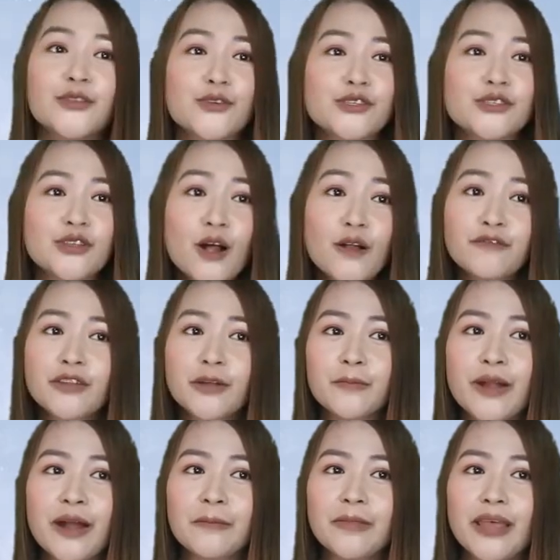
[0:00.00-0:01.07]
To solve the
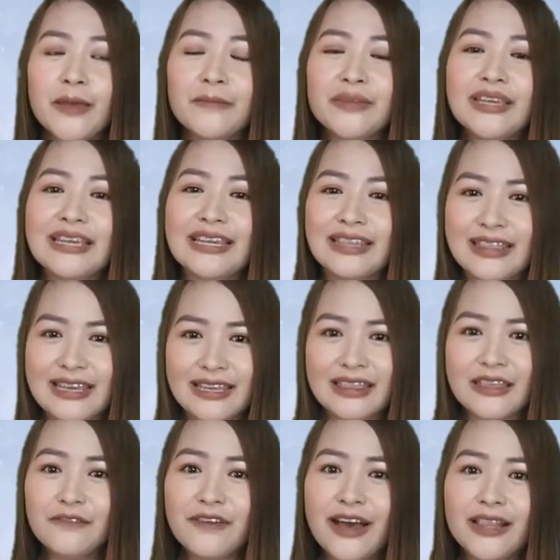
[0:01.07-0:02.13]
problem, he did the